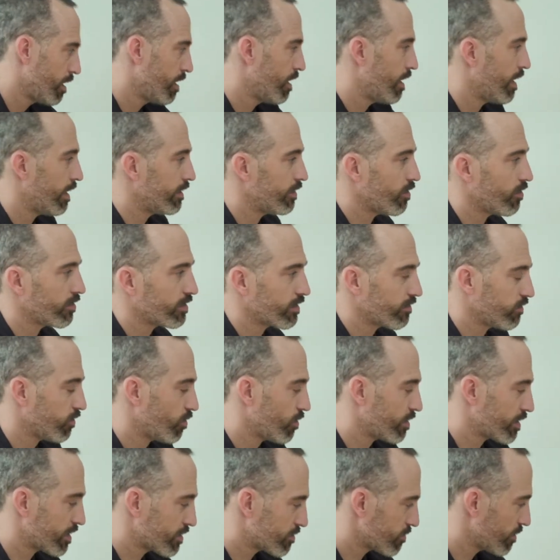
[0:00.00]
and knowing the
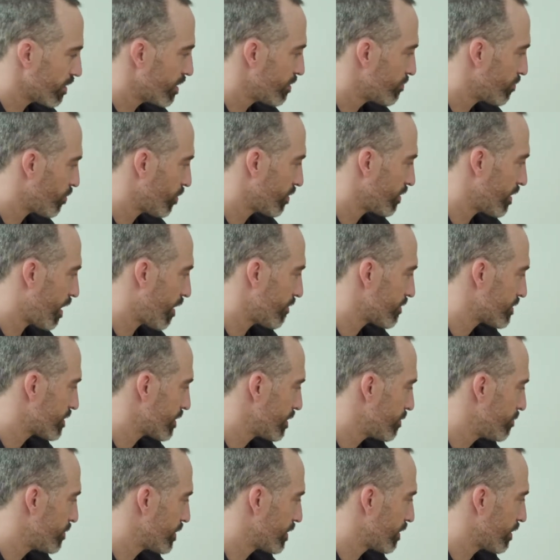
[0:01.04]
flooring is really important,
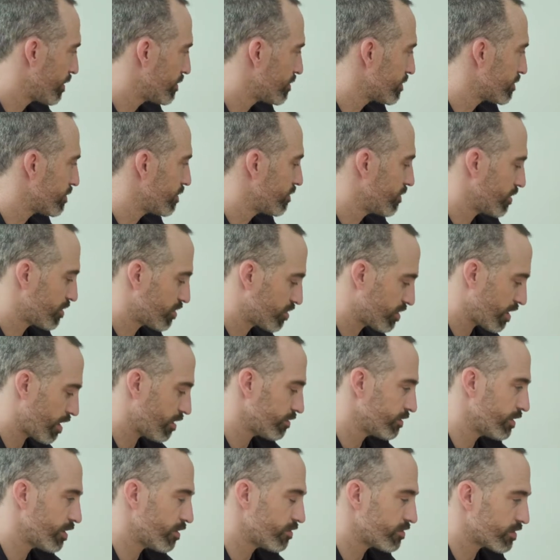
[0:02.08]
obviously, because the
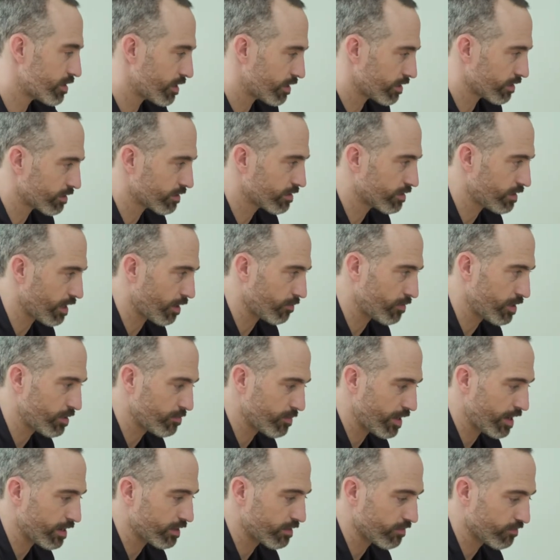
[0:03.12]
shell nosings that we
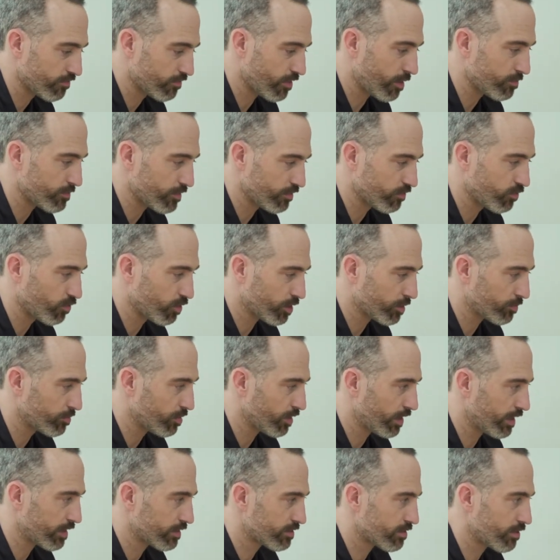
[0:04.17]
make from the flooring
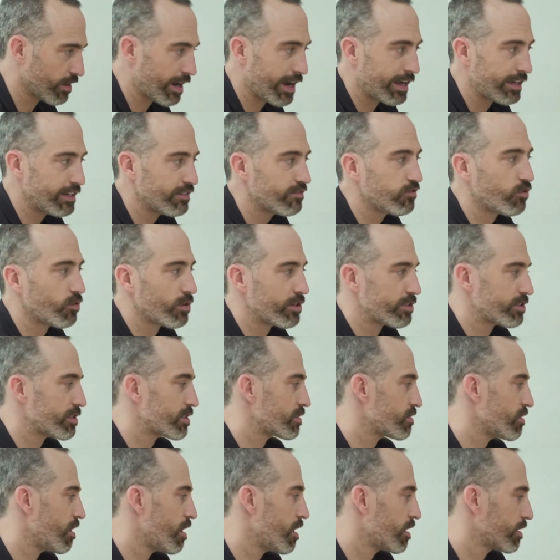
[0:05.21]
planks are 84
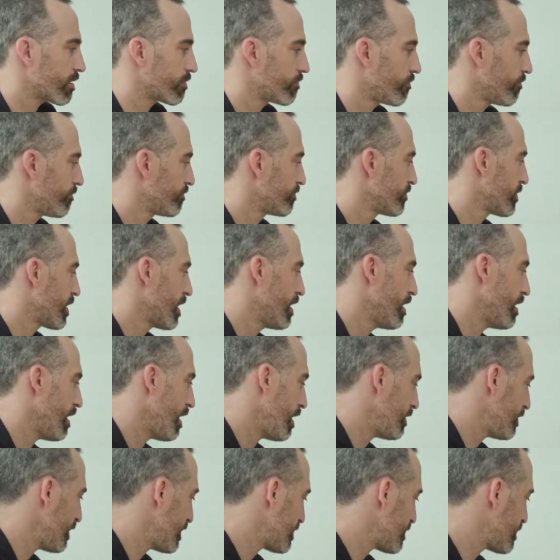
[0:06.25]
inches long,
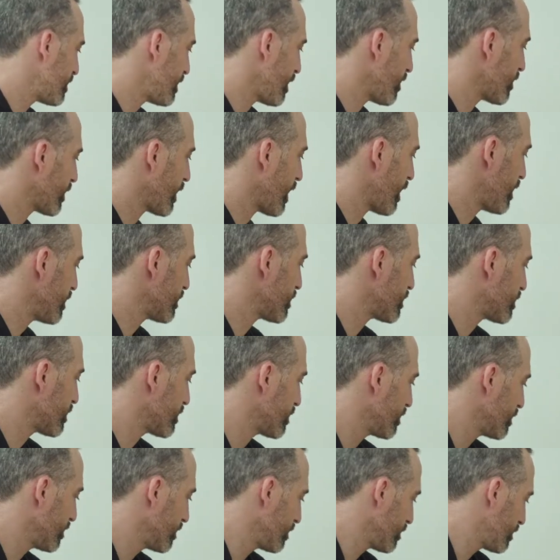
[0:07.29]
and this staircase
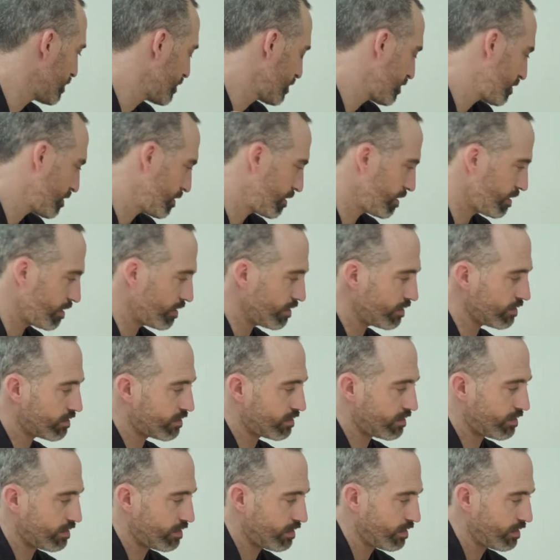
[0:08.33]
is